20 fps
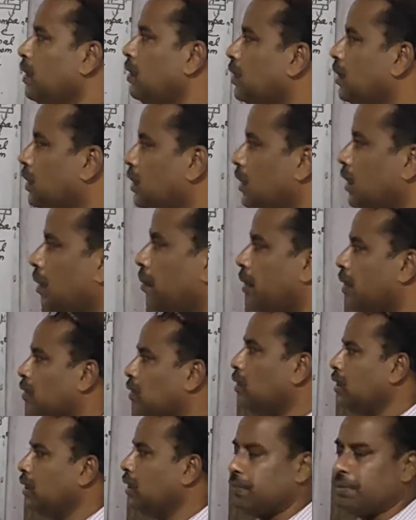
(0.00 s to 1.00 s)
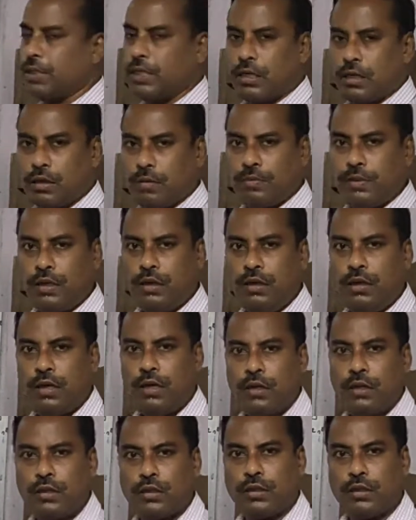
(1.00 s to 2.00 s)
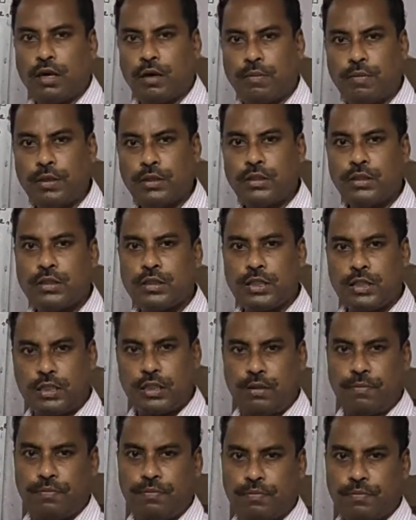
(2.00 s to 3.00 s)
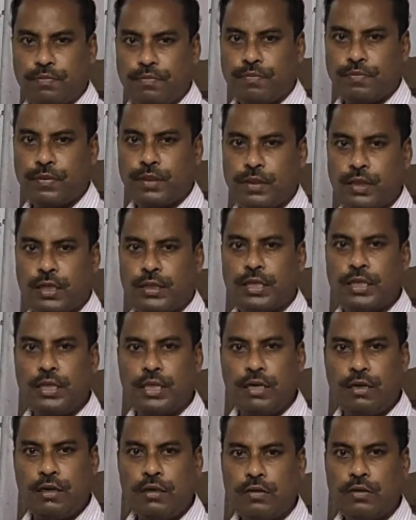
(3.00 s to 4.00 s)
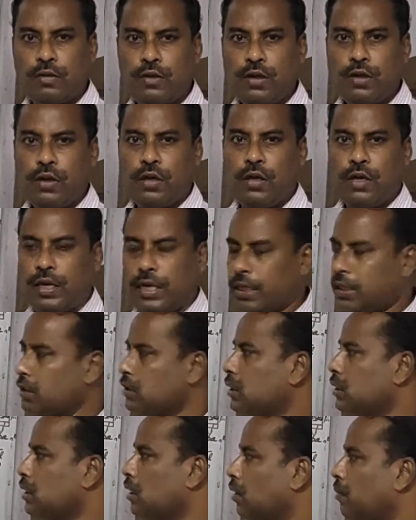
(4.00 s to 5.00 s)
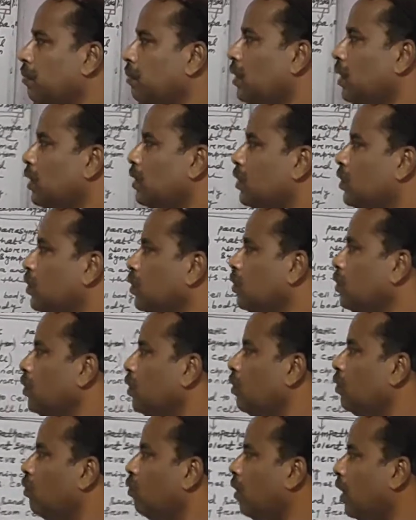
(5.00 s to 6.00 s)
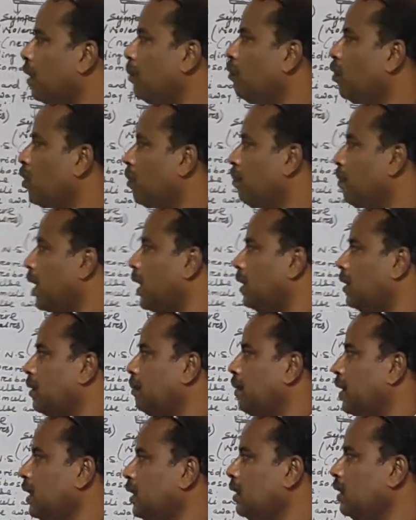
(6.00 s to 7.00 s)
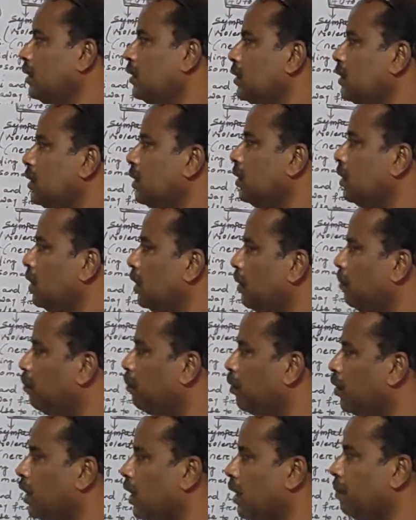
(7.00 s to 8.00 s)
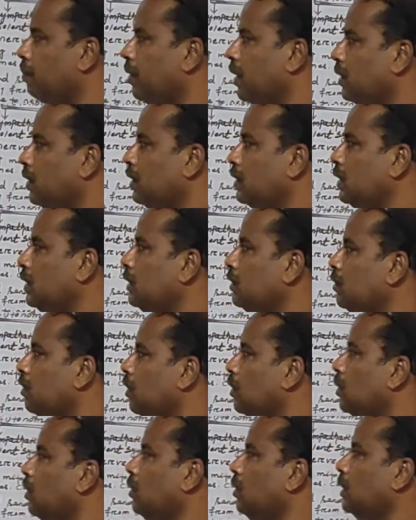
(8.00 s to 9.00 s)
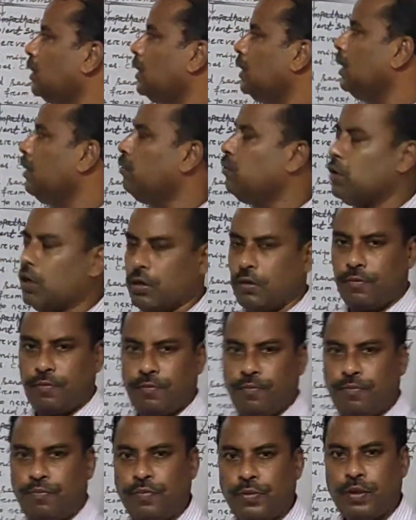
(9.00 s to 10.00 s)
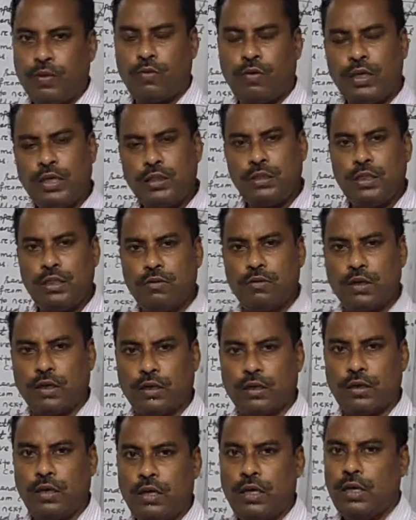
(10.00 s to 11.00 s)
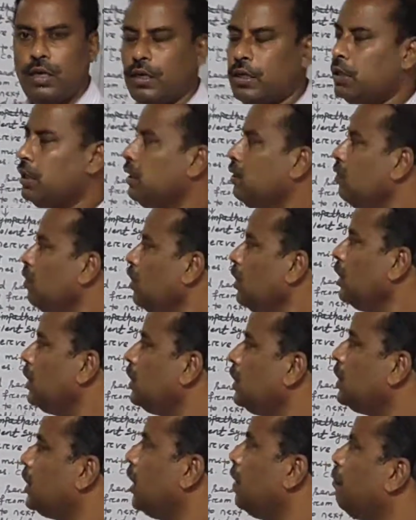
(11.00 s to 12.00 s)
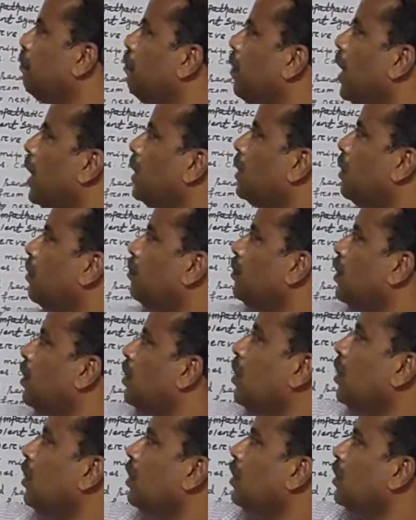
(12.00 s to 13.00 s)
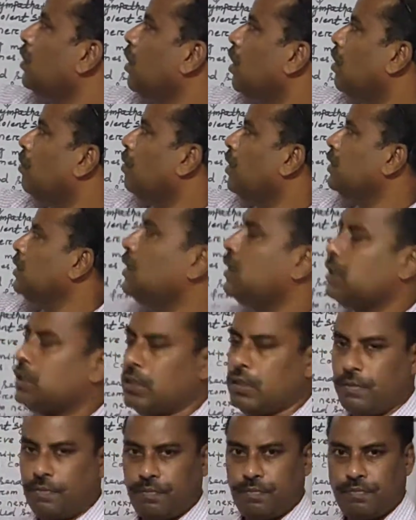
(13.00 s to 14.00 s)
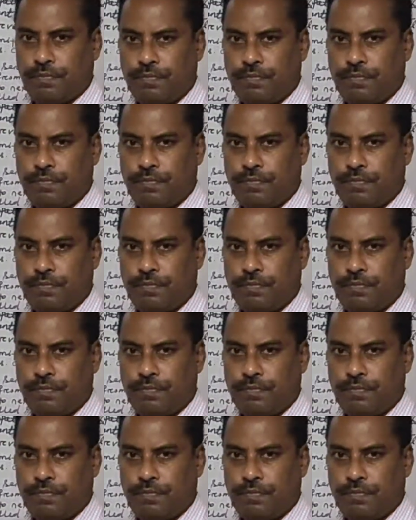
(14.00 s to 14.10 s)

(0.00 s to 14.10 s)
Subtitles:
This is about the division of the nervous system. I think clear? Let us come to one more part, very important part. This is called the neuron. What is neuron? Neuron is a part of the nervous system.